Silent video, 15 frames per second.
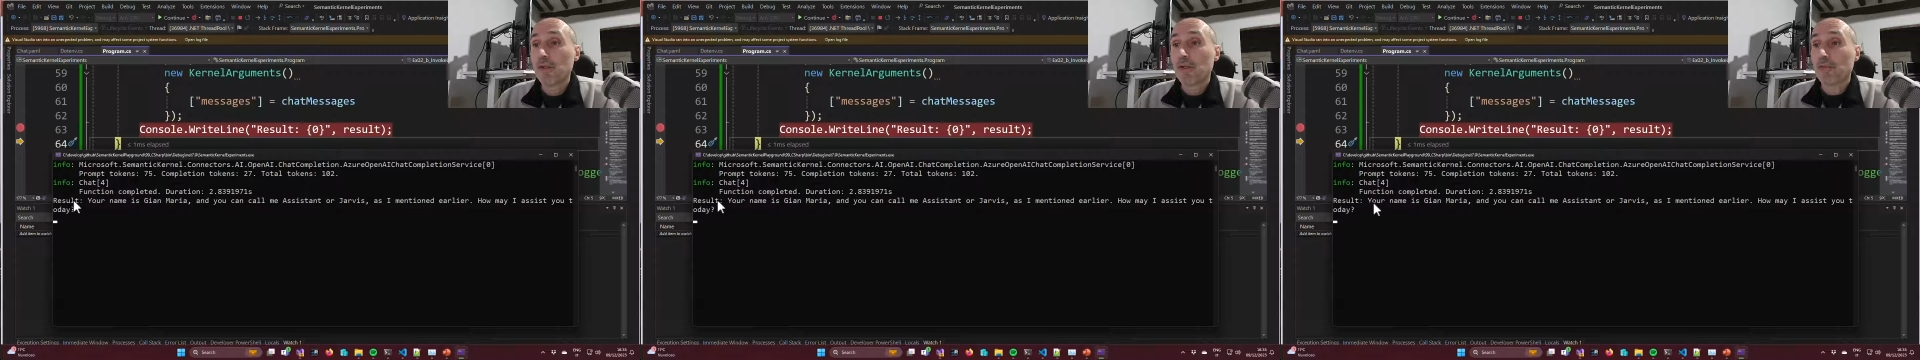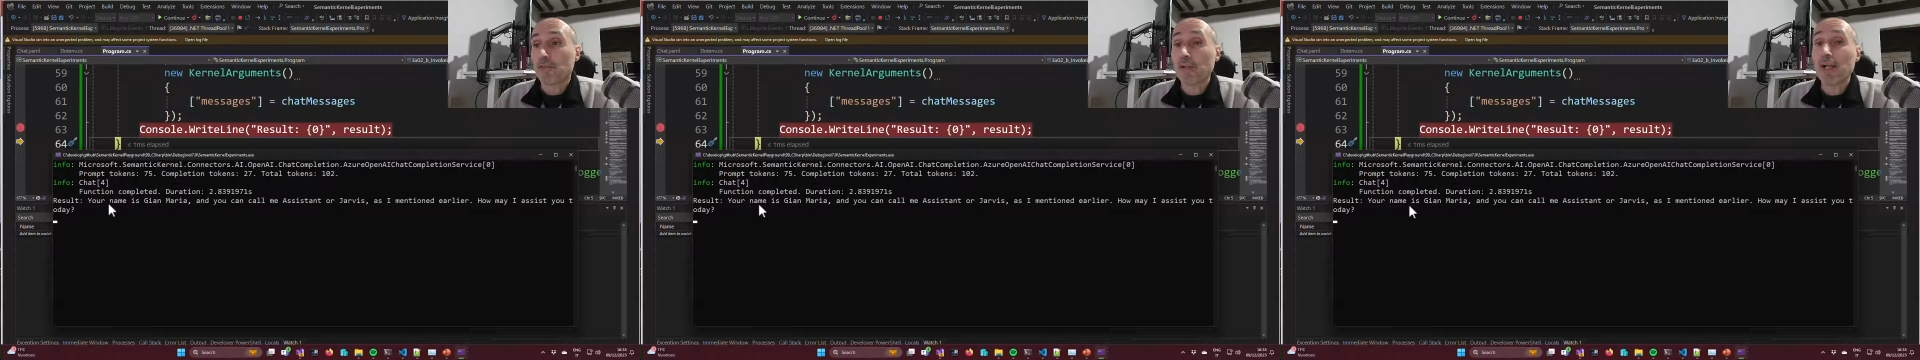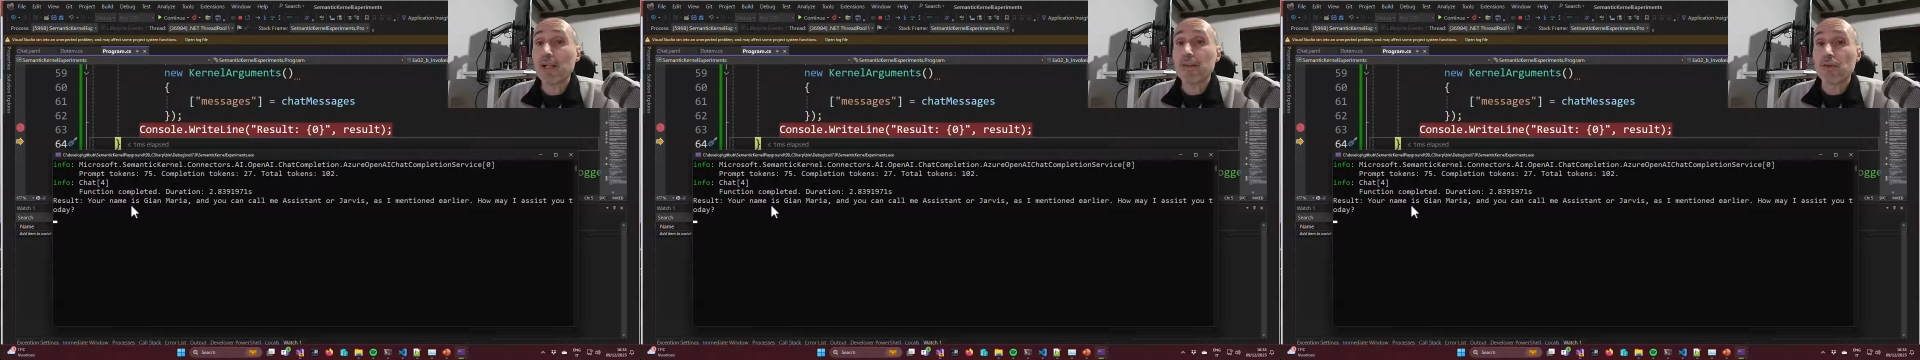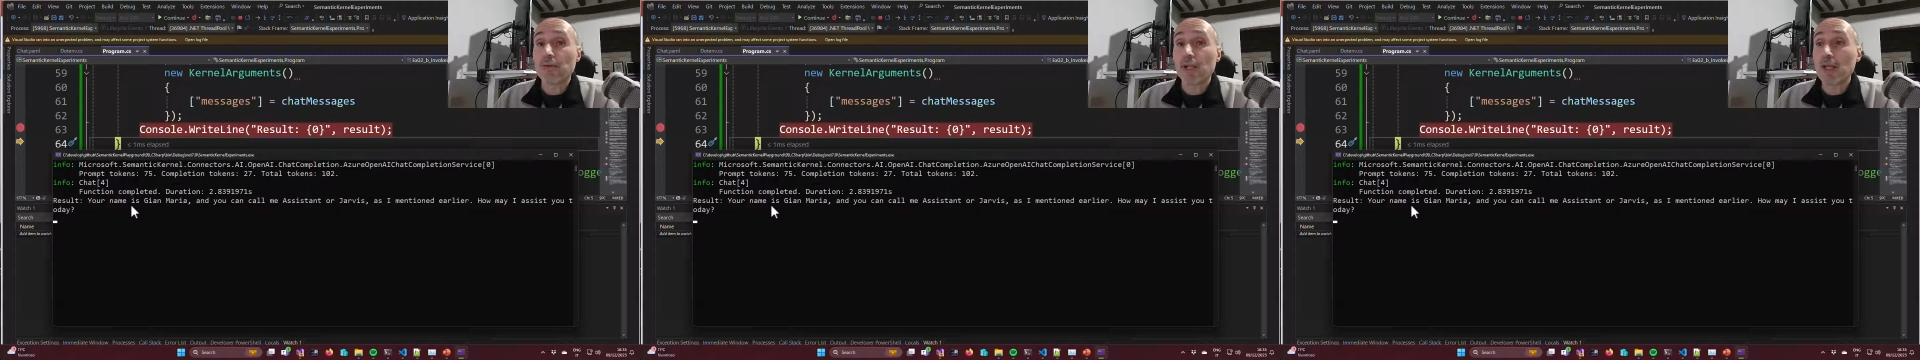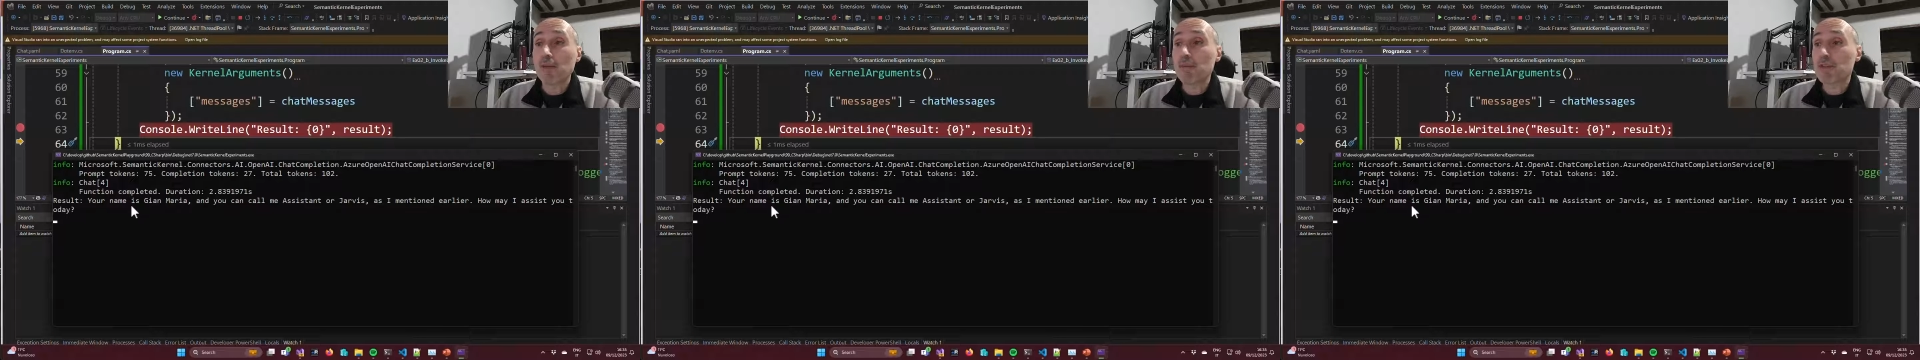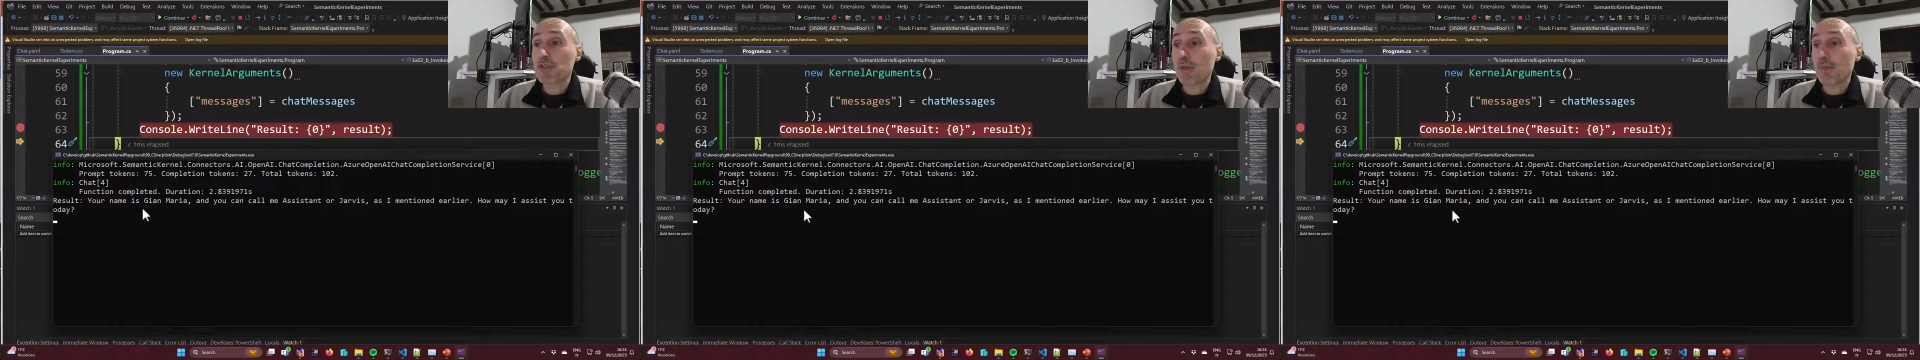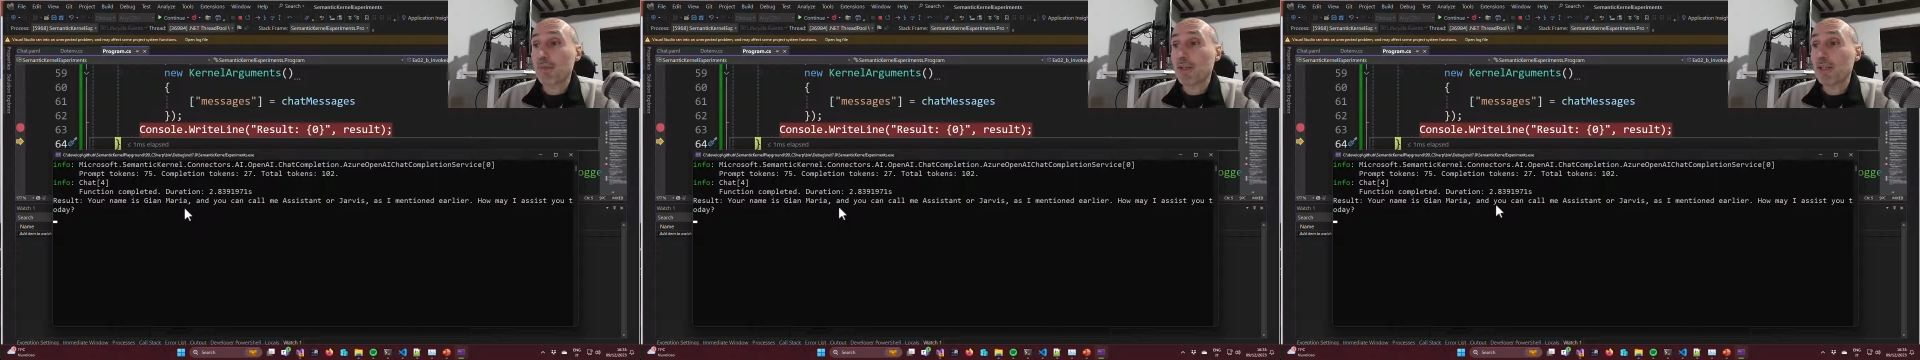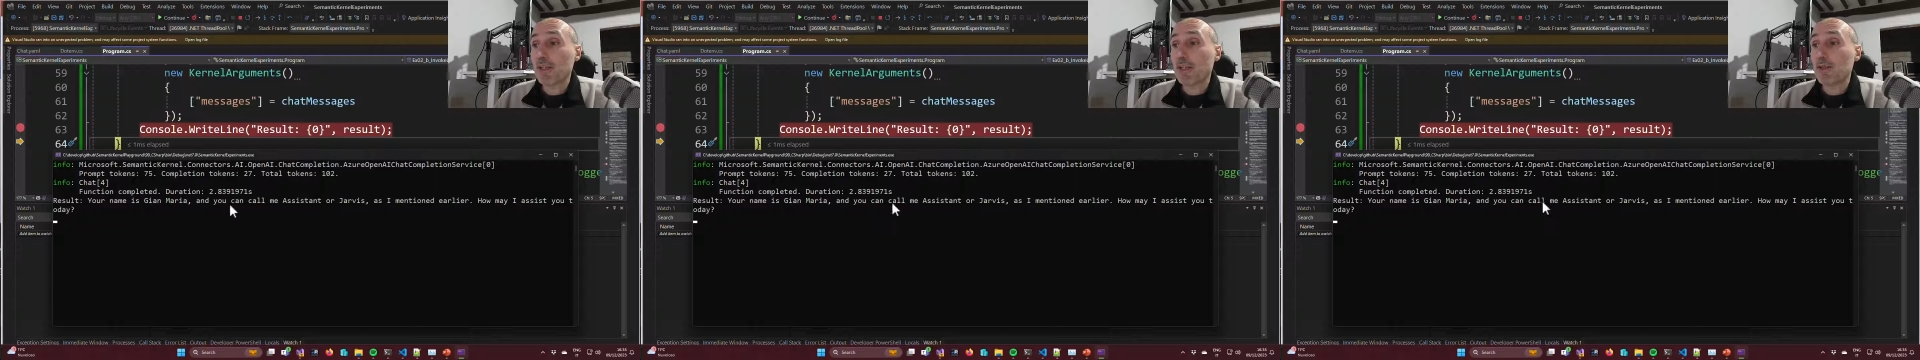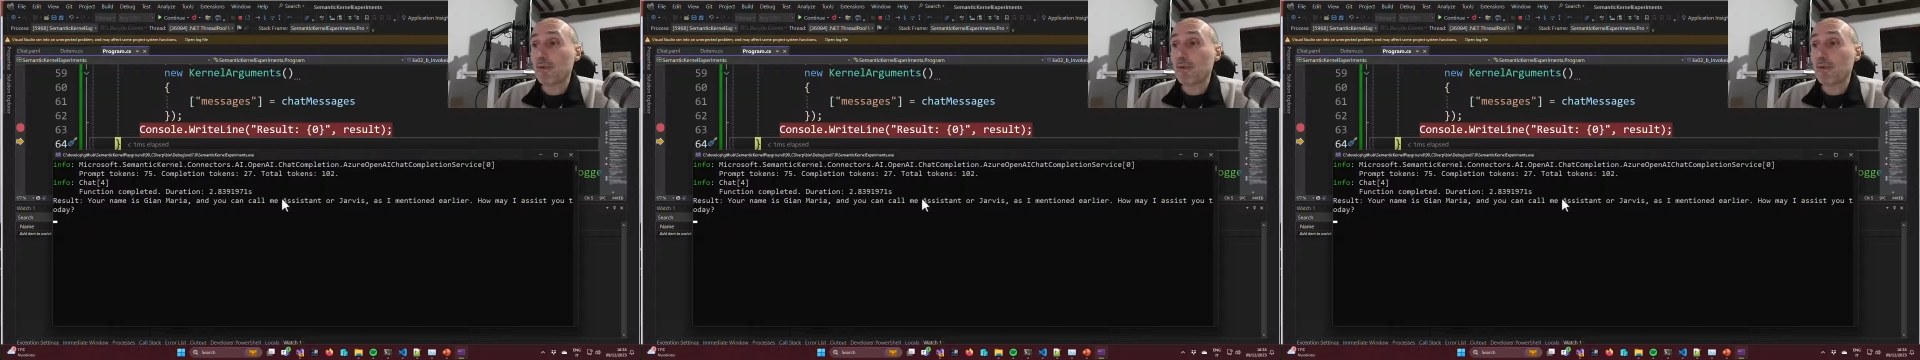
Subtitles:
result, your name is Gian Maria,